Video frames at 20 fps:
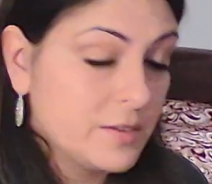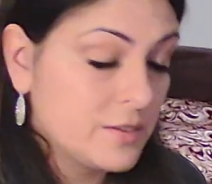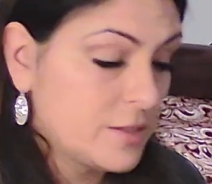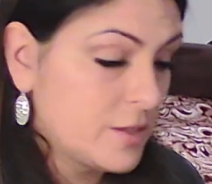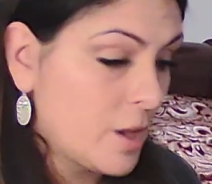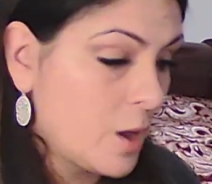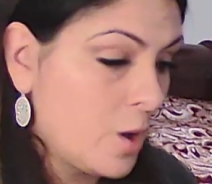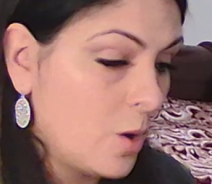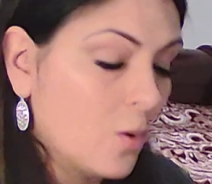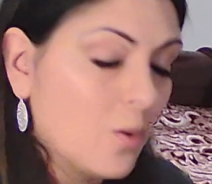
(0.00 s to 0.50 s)

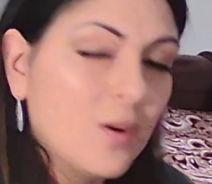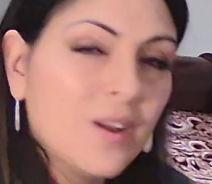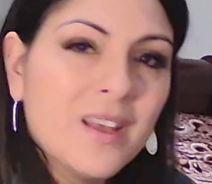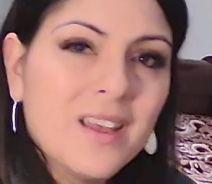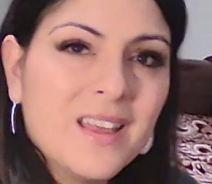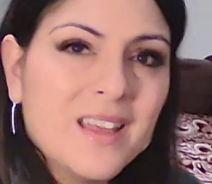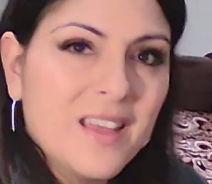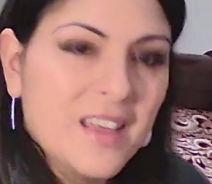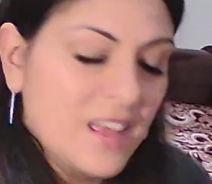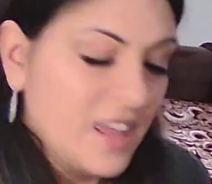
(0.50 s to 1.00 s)
So
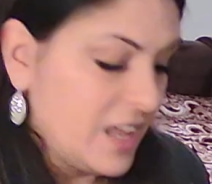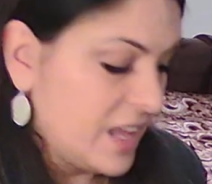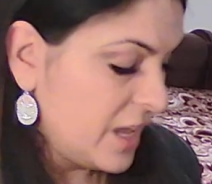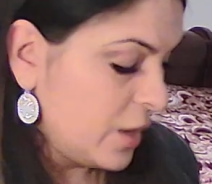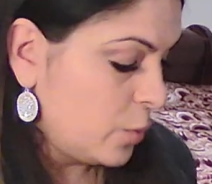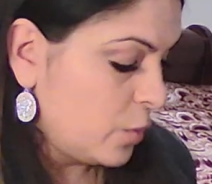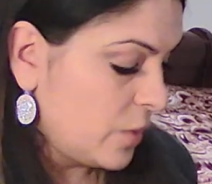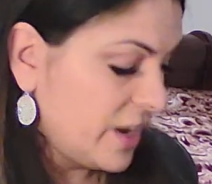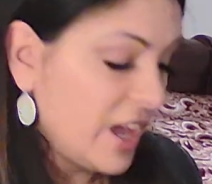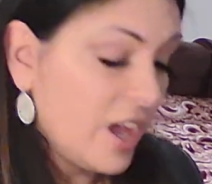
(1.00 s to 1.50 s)

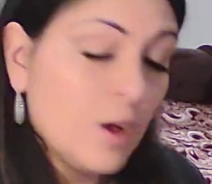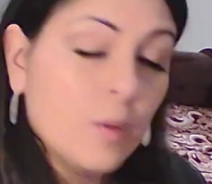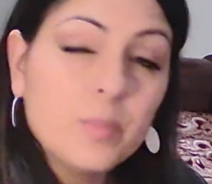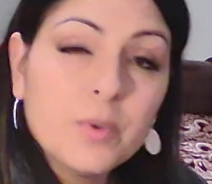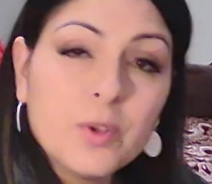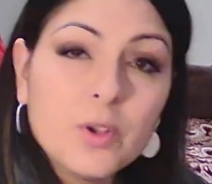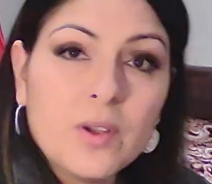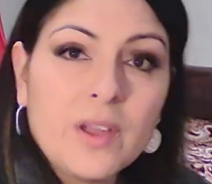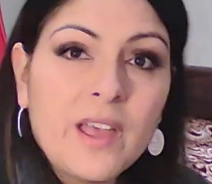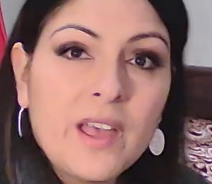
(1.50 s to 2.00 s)
it would
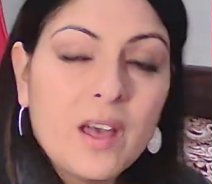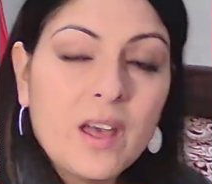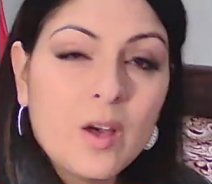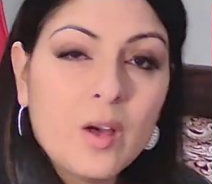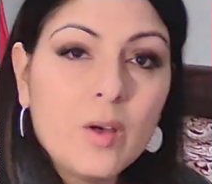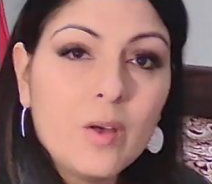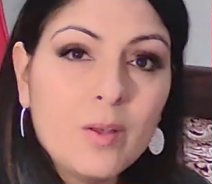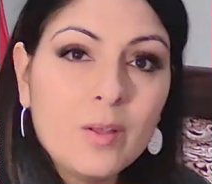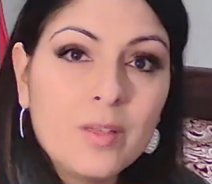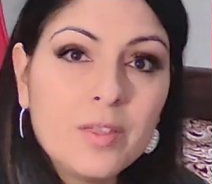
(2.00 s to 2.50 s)
help your
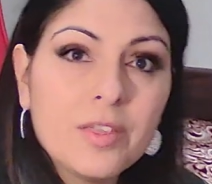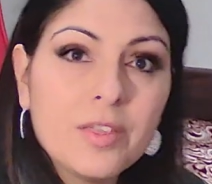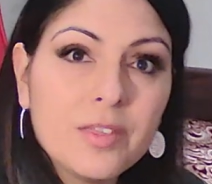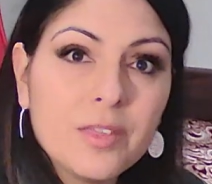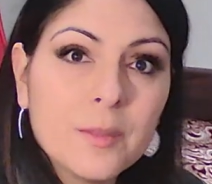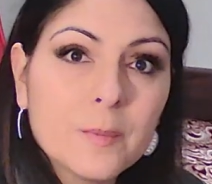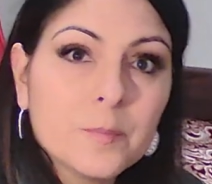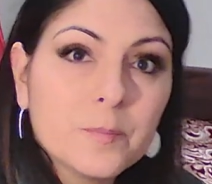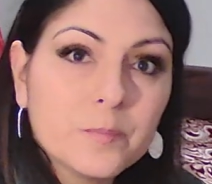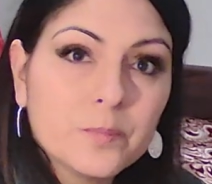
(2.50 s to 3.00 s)
health,
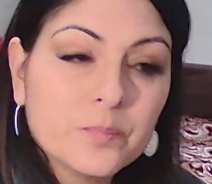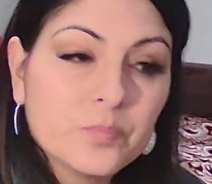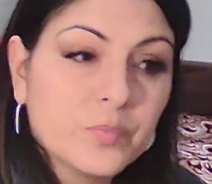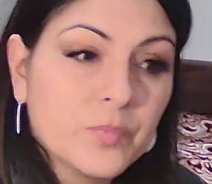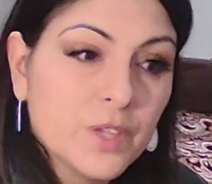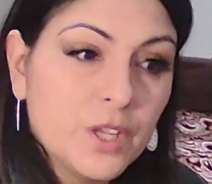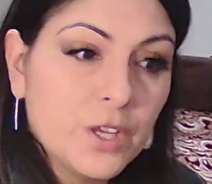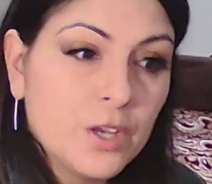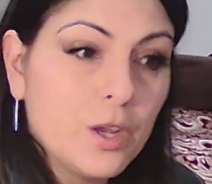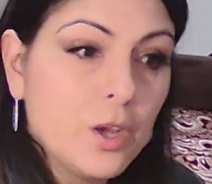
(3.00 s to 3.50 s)

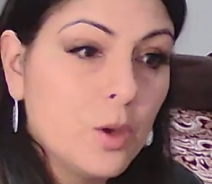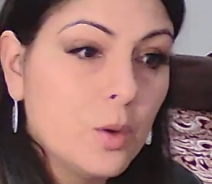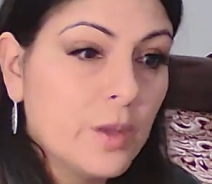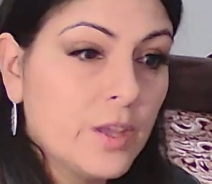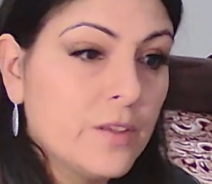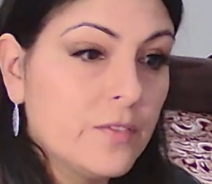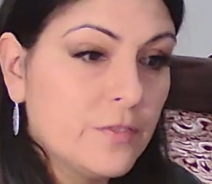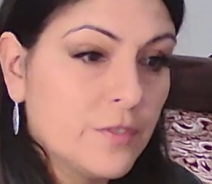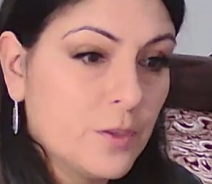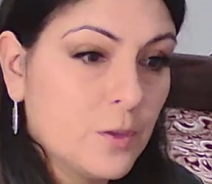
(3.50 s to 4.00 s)

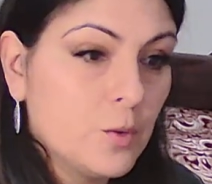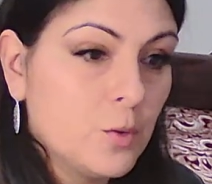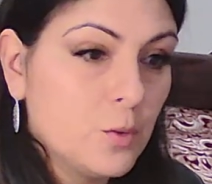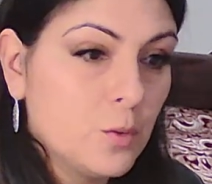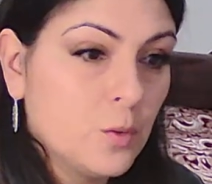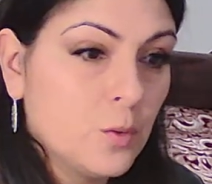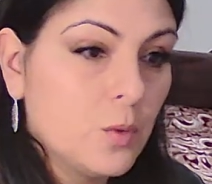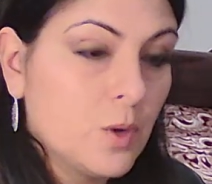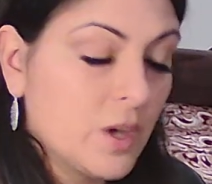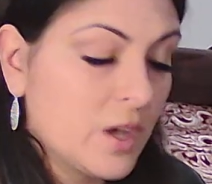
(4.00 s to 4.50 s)
if
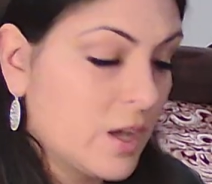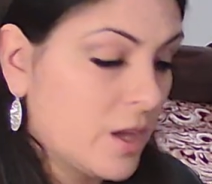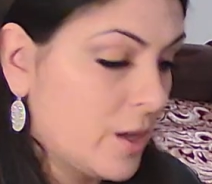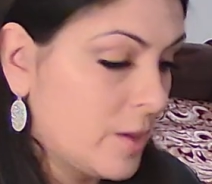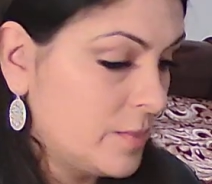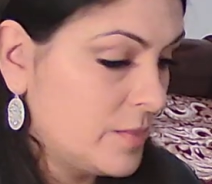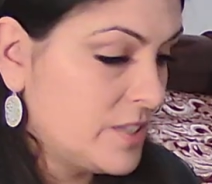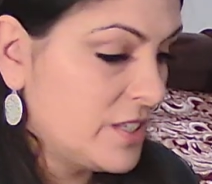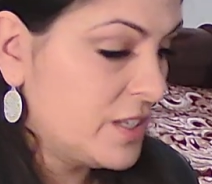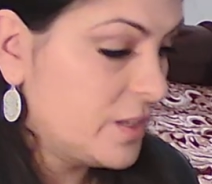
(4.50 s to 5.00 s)
you
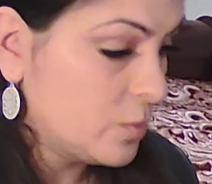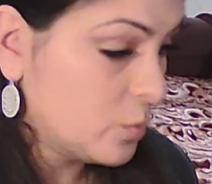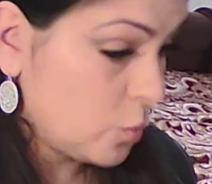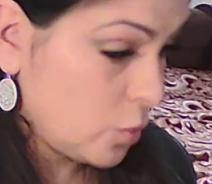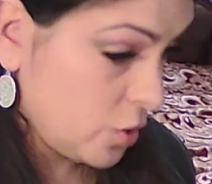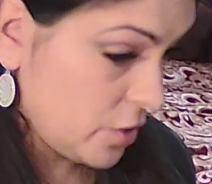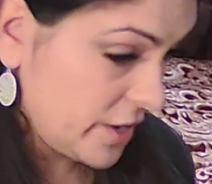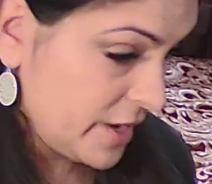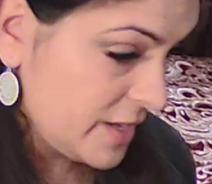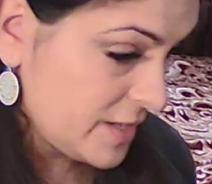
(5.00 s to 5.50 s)
didn't
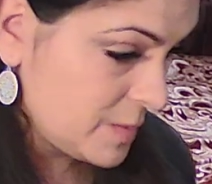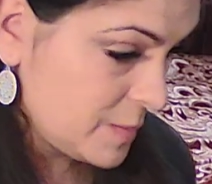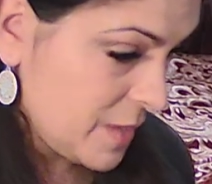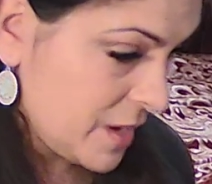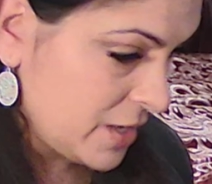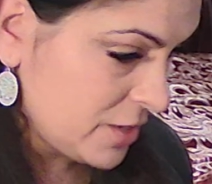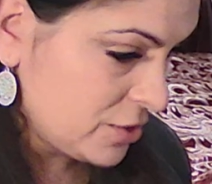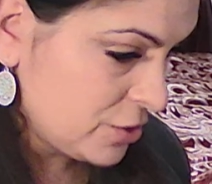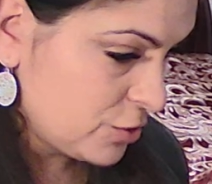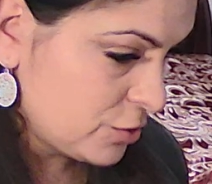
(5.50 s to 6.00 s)
worry as
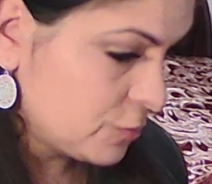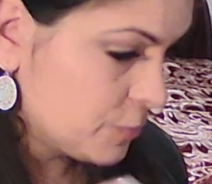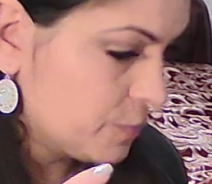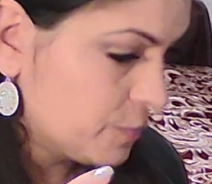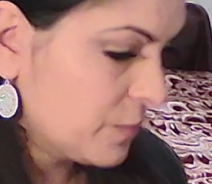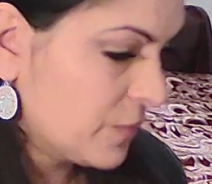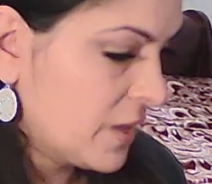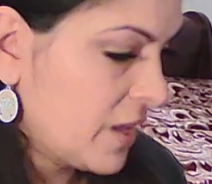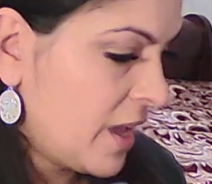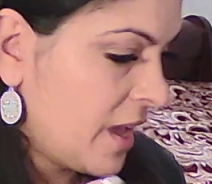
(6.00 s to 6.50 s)
much.
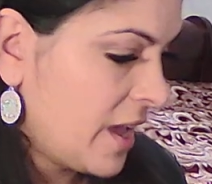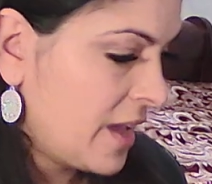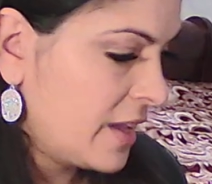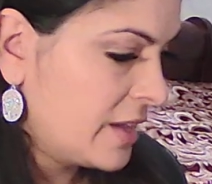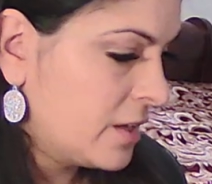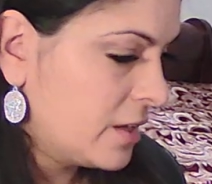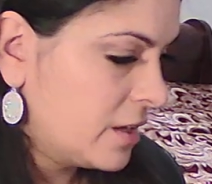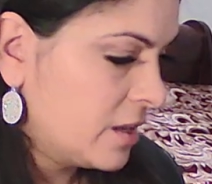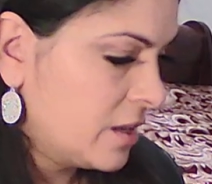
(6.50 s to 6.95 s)
Okay,